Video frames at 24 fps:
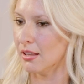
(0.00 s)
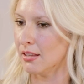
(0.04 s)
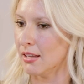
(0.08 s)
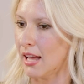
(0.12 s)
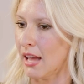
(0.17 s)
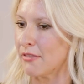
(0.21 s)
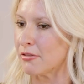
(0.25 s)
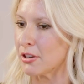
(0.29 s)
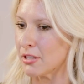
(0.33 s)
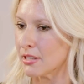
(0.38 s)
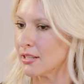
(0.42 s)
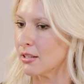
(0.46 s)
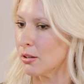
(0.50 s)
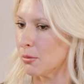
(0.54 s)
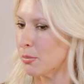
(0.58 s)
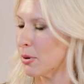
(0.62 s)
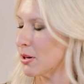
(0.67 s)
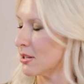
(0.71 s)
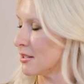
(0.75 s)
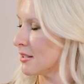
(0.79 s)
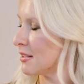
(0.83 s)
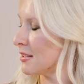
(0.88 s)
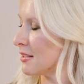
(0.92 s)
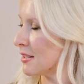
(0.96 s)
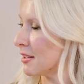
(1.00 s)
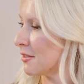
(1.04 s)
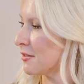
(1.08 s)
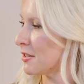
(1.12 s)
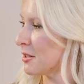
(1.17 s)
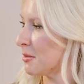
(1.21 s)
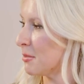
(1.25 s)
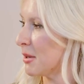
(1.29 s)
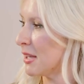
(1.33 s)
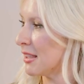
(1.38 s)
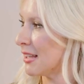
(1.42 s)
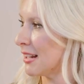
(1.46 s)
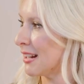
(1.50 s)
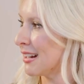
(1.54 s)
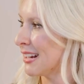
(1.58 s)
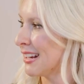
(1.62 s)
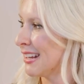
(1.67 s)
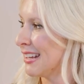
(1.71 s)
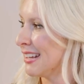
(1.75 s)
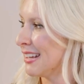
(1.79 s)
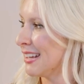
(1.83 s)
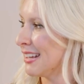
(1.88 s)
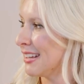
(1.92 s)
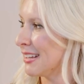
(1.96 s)
every single person deserves to be there
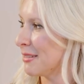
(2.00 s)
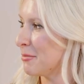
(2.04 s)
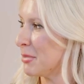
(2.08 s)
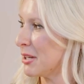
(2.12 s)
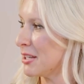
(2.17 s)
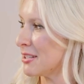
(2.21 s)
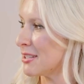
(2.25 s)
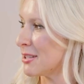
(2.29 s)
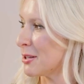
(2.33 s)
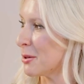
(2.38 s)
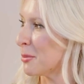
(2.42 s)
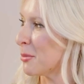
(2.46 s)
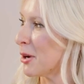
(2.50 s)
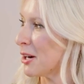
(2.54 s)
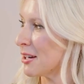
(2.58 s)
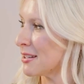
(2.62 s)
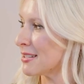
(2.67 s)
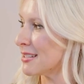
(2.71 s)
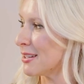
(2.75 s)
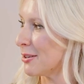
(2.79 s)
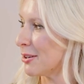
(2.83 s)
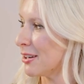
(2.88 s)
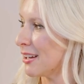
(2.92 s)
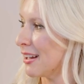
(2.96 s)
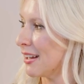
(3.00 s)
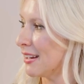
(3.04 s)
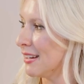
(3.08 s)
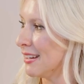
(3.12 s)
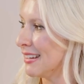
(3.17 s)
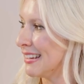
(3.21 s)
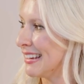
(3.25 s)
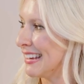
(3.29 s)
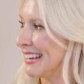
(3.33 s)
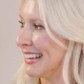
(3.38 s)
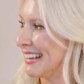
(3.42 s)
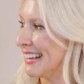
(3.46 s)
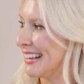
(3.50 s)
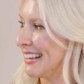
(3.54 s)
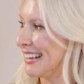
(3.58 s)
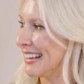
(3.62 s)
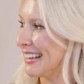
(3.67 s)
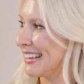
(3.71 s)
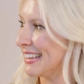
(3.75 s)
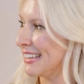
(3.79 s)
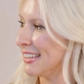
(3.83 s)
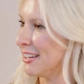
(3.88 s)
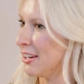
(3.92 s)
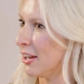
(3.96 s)
because their work's so good.
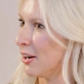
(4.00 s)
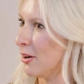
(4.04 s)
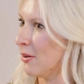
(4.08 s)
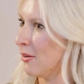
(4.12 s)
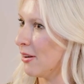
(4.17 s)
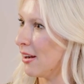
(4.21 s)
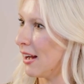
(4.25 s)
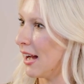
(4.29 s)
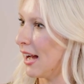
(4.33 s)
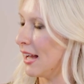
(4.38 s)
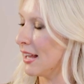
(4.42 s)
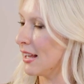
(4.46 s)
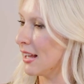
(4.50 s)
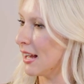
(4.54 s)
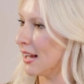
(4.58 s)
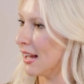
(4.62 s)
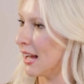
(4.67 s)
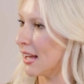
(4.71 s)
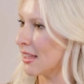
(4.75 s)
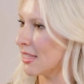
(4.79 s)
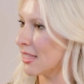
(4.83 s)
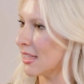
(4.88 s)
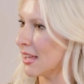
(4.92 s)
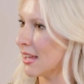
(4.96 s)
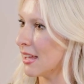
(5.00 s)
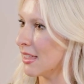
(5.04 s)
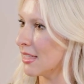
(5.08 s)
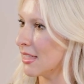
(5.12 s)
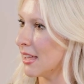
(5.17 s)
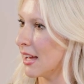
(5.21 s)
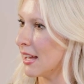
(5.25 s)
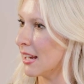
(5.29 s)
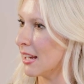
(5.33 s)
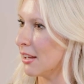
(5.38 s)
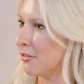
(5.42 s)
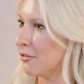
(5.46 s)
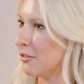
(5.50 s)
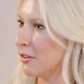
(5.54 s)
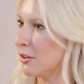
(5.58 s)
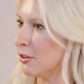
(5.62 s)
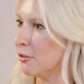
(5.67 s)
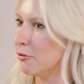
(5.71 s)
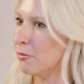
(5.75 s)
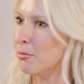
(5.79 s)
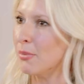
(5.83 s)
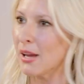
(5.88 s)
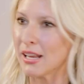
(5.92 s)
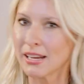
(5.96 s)
You know, I think that if
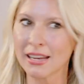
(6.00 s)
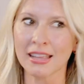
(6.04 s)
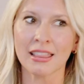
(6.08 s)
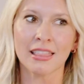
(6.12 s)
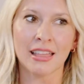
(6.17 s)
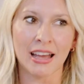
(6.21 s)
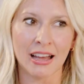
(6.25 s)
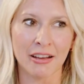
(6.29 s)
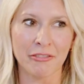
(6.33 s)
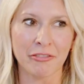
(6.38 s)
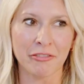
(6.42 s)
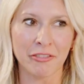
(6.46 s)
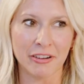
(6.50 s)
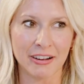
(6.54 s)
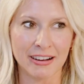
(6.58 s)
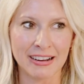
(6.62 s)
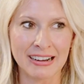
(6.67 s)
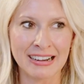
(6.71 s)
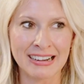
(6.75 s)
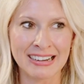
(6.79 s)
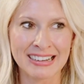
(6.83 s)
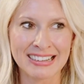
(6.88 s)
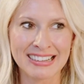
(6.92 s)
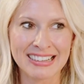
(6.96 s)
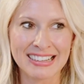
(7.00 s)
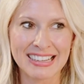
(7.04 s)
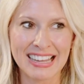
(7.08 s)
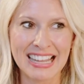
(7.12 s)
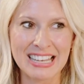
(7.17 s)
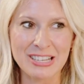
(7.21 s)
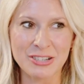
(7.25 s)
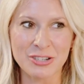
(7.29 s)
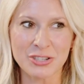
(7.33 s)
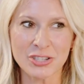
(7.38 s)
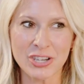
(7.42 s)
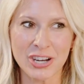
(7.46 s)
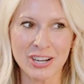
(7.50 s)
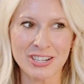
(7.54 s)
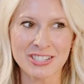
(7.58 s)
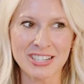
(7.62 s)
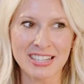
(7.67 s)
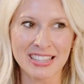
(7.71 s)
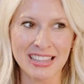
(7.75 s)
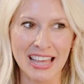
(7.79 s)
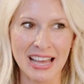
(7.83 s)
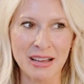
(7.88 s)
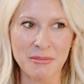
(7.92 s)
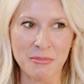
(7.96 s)
you've made it that far and you're
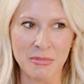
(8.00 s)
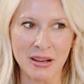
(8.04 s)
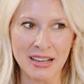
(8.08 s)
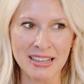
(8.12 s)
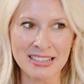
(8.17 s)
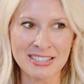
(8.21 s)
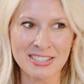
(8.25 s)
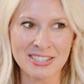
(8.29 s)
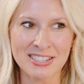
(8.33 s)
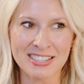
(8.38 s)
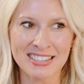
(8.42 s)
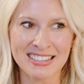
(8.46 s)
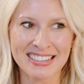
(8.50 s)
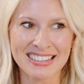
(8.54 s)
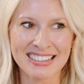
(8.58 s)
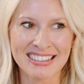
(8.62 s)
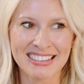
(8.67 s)
charging that much,